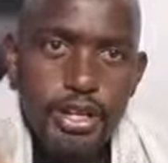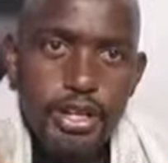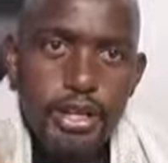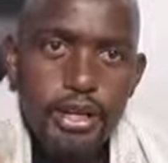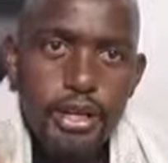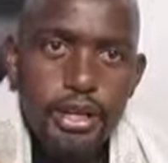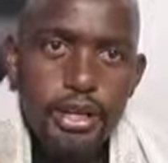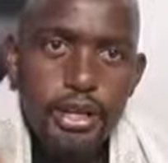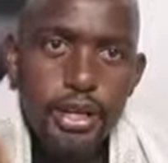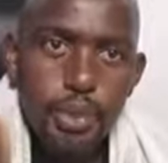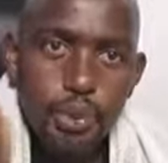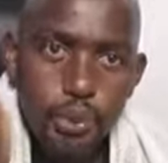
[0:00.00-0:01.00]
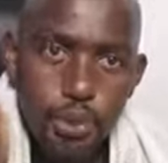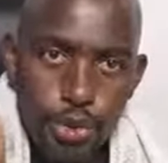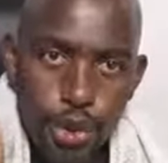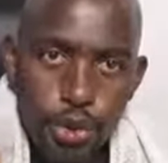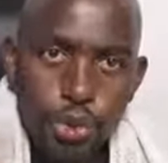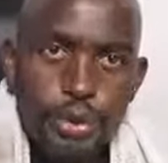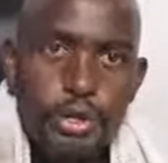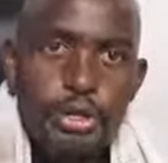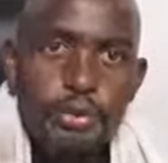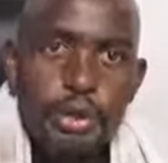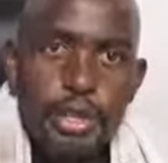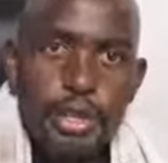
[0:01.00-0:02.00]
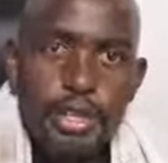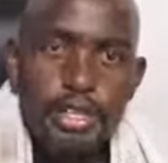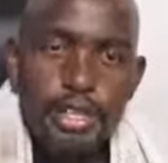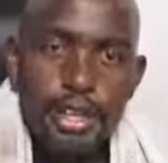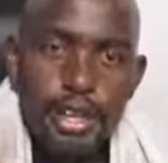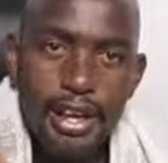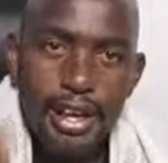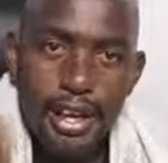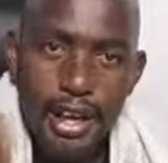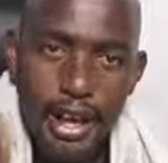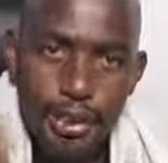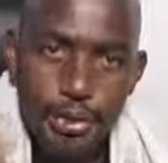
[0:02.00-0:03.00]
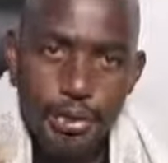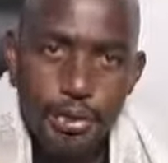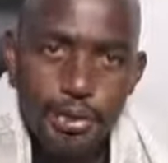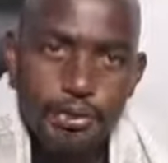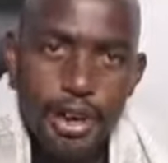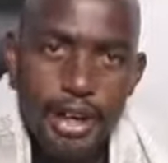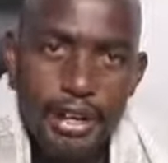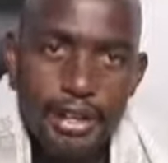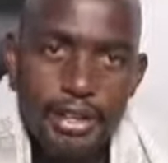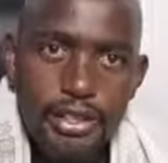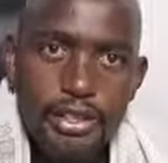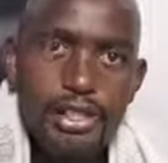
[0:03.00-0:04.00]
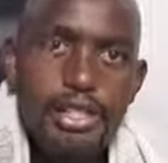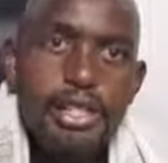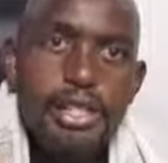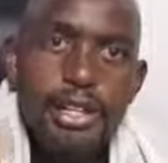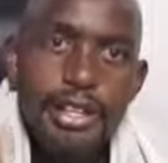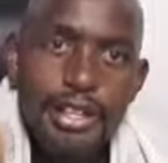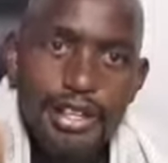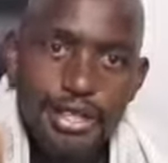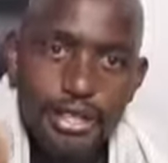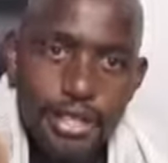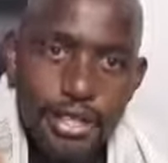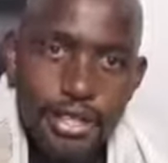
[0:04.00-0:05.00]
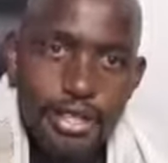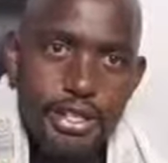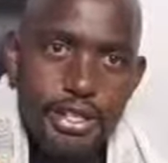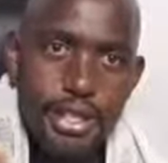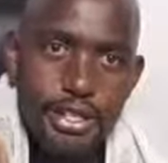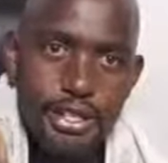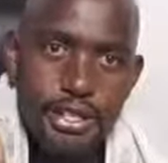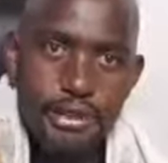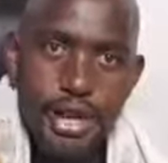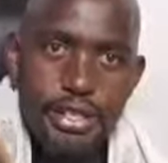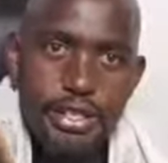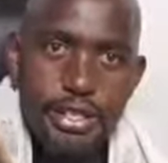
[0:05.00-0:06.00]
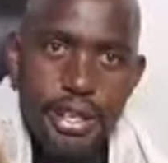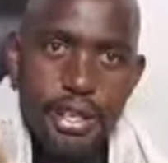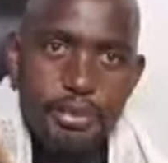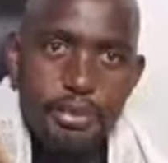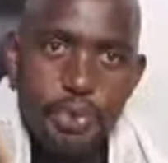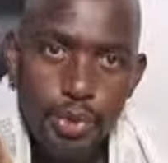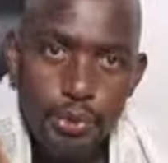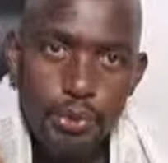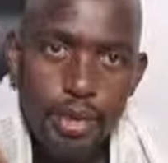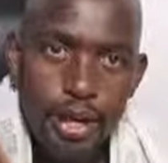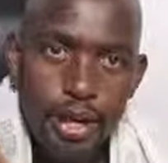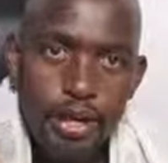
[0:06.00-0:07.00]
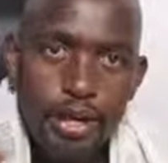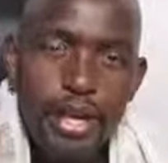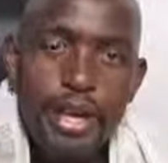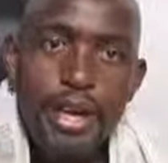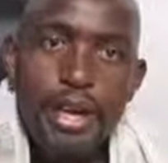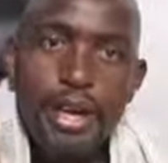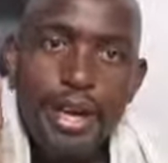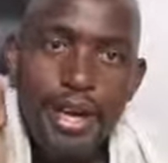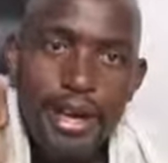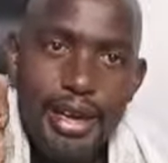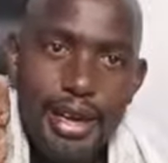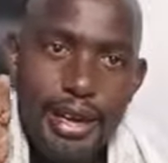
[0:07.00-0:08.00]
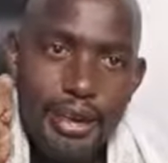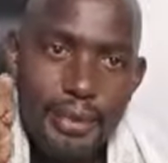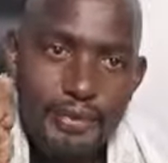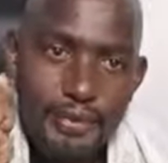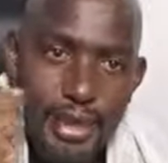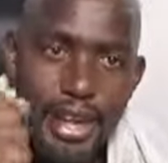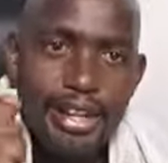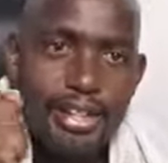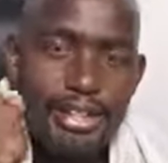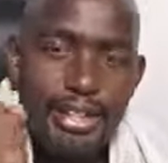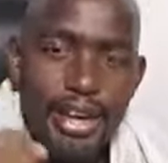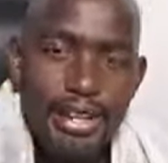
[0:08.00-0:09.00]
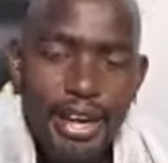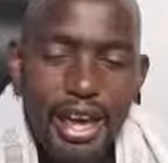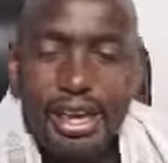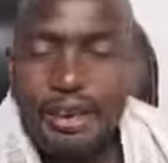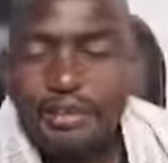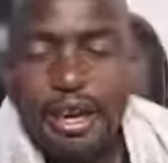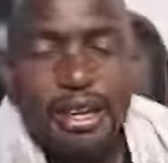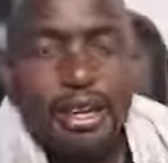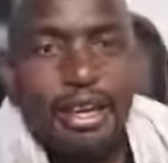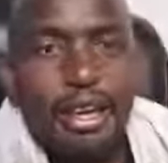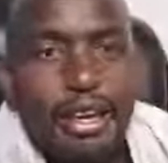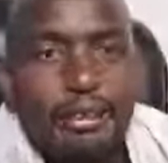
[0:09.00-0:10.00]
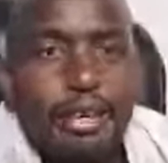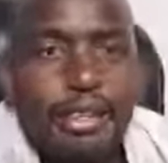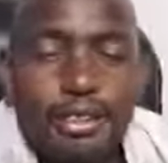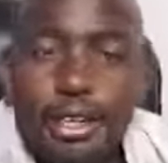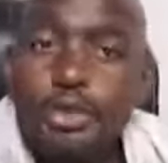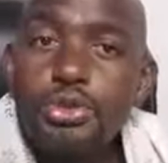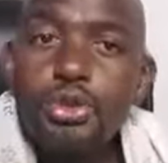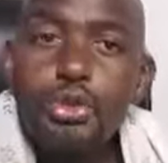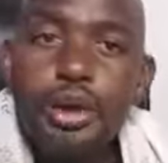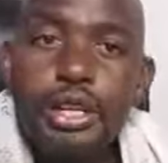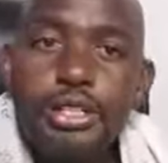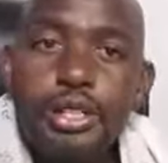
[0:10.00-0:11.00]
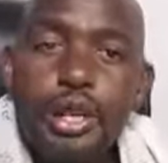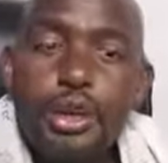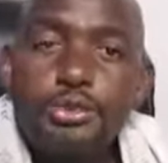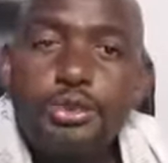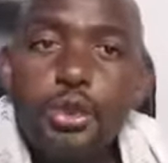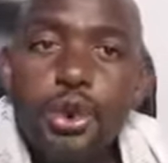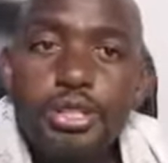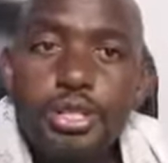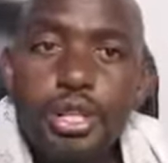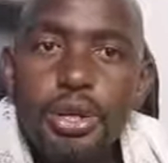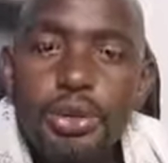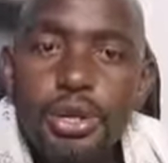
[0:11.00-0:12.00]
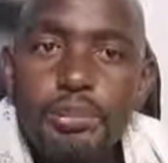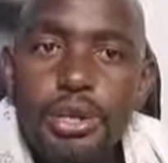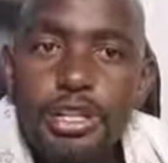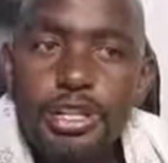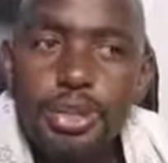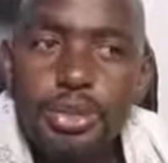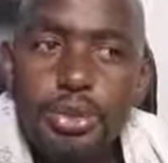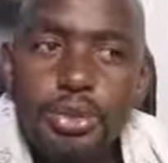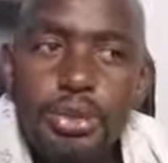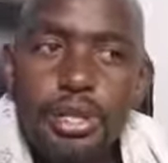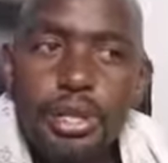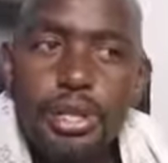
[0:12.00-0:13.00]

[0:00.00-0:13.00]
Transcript: me with your Holy Spirit, and with your fire. In Jesus' mighty name we pray. Amen and amen and amen. Thank you so much for watching. God bless you.